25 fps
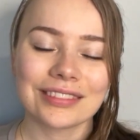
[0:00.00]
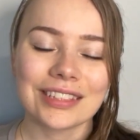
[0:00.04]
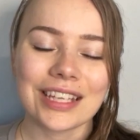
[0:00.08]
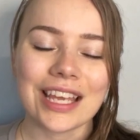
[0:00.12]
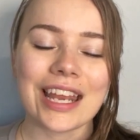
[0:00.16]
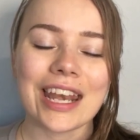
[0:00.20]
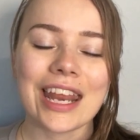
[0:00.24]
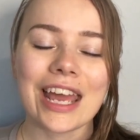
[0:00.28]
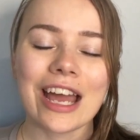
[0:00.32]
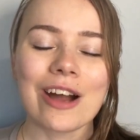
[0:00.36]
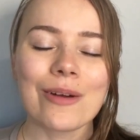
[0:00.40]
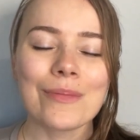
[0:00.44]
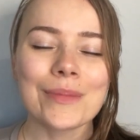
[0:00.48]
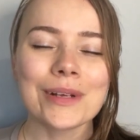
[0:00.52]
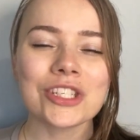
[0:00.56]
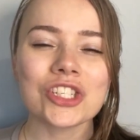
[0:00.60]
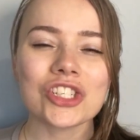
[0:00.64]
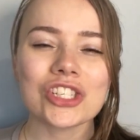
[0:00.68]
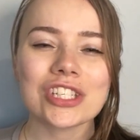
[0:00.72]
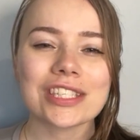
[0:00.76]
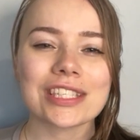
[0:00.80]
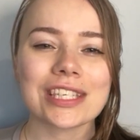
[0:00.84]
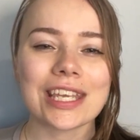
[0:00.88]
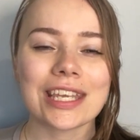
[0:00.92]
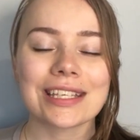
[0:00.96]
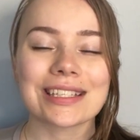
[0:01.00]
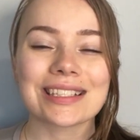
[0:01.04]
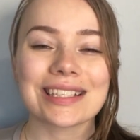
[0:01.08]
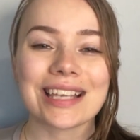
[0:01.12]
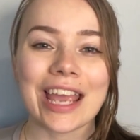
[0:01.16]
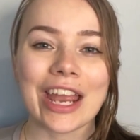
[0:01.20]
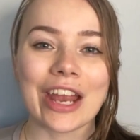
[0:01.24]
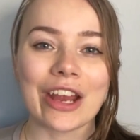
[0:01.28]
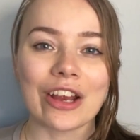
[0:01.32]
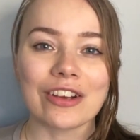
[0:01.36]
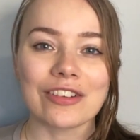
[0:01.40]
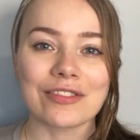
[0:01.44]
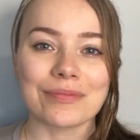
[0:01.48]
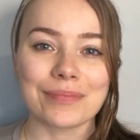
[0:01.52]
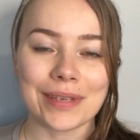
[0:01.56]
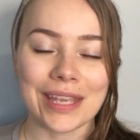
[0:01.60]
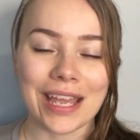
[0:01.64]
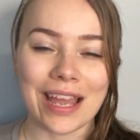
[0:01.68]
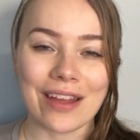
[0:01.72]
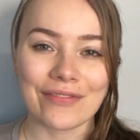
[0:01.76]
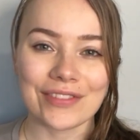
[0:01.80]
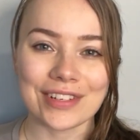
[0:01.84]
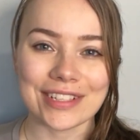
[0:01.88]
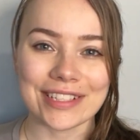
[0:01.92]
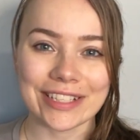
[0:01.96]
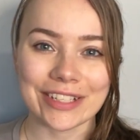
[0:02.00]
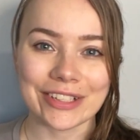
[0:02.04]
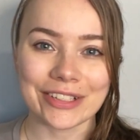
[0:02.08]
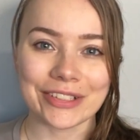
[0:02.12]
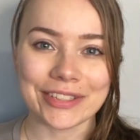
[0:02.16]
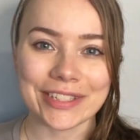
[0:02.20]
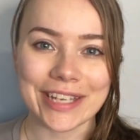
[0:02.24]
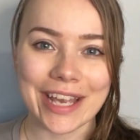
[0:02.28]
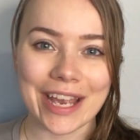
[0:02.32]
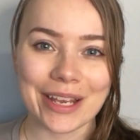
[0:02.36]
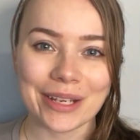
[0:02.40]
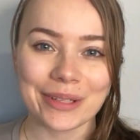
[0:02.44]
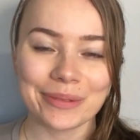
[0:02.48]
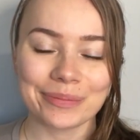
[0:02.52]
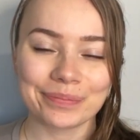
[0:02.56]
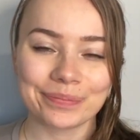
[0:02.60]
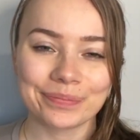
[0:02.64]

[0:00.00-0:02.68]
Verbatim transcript: and how much it takes care of me every single day.